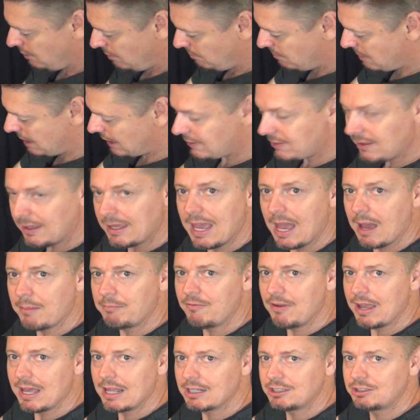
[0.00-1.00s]
make the
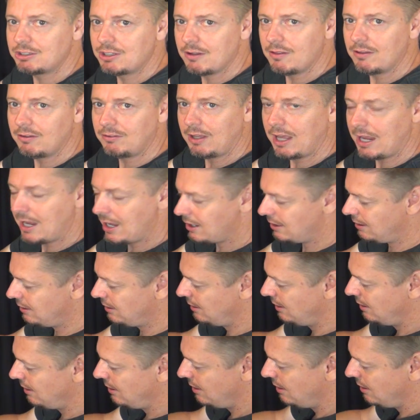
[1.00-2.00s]
cap vanish to this hand,
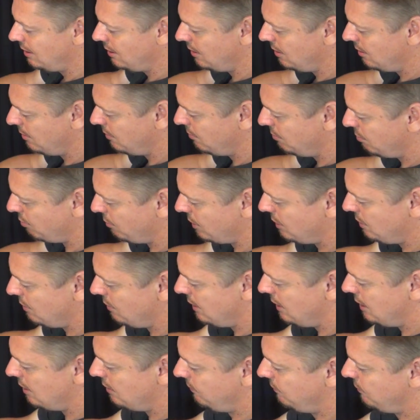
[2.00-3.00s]
bring
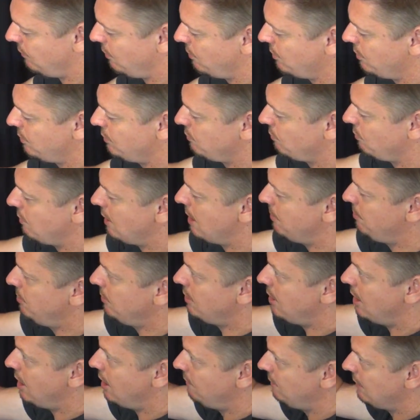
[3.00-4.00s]
your hand forward, drop
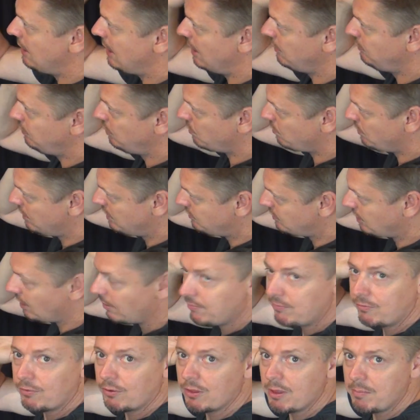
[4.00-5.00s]
it off as you reach
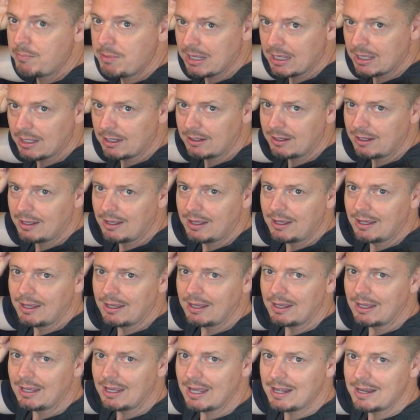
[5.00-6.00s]
up for the pin,
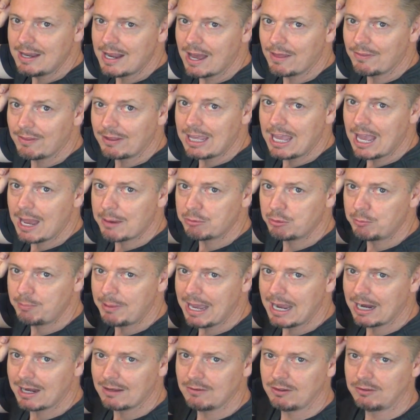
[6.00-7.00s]
and now the cap's
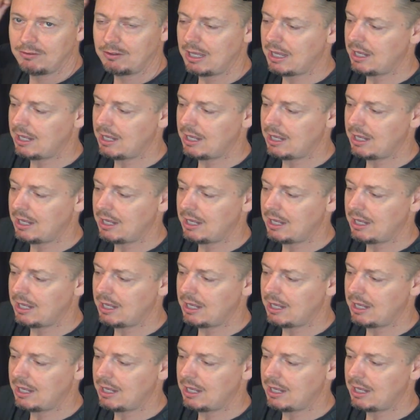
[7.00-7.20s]
back in this